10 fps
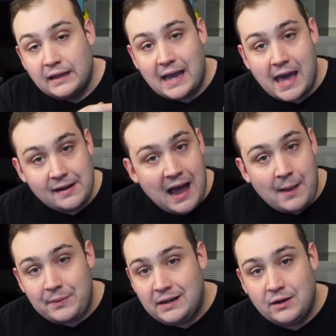Go ahead and
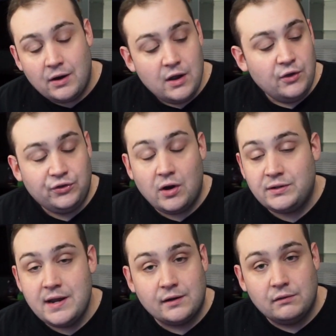hop in here, start
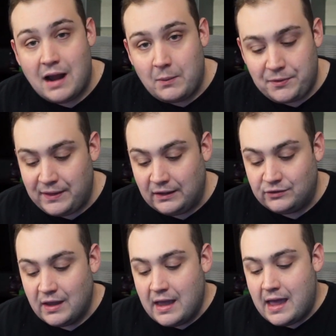tinkering around with
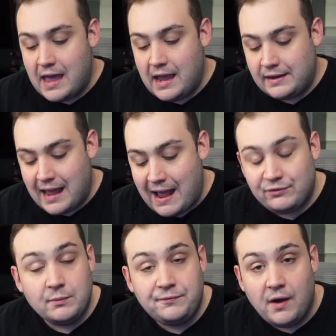things, and have
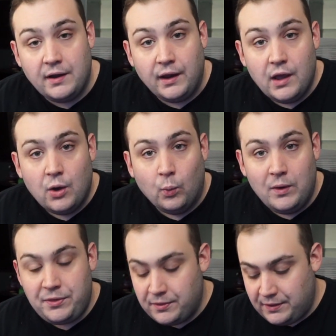some fun
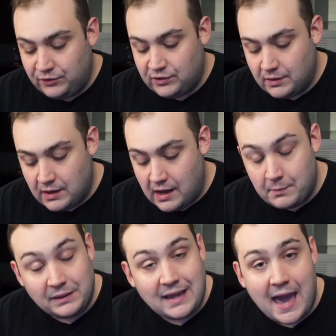with this
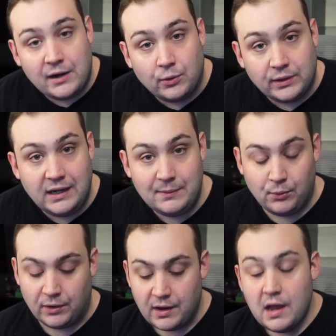mechanical
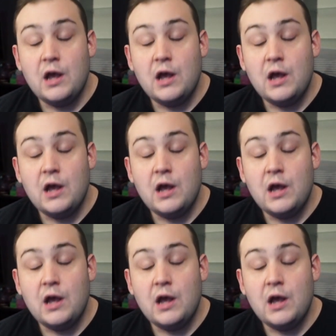keyboard.